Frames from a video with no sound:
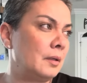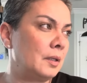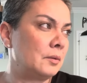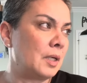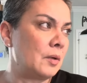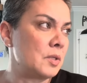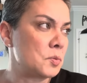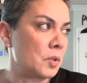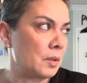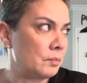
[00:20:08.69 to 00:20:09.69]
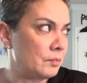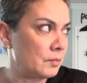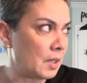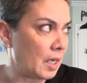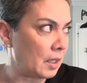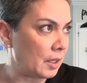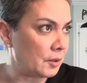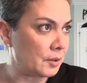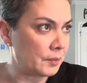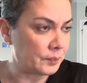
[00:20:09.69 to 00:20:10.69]
I don't always wear
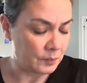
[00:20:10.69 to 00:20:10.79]
eyeliner.